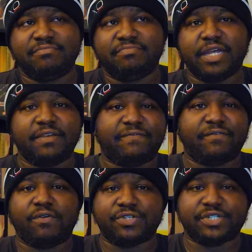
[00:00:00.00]
but
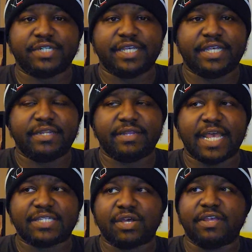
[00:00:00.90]
unfortunately
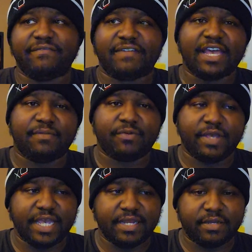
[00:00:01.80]
that's only available
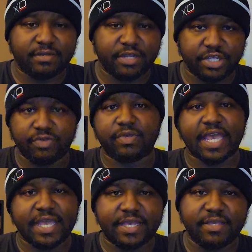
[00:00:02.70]
in the
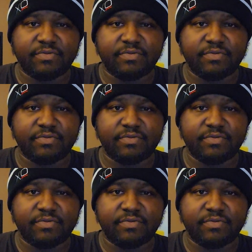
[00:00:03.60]
UK,